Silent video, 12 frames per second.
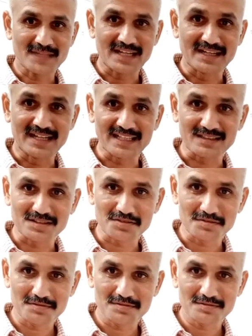
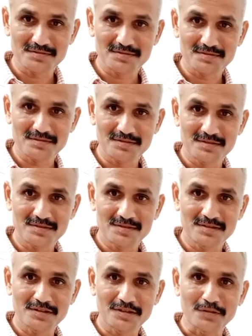Death
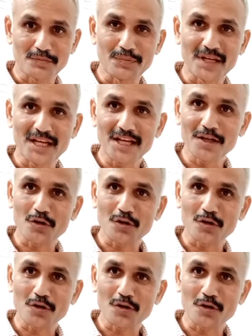may